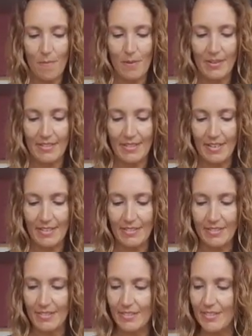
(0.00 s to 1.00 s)

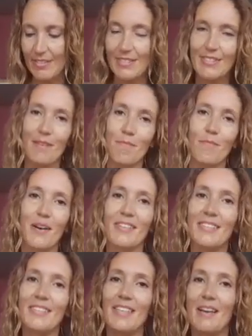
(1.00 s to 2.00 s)
abundance. Step
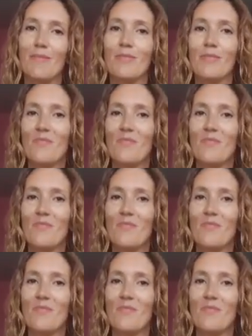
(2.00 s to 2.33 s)
by step.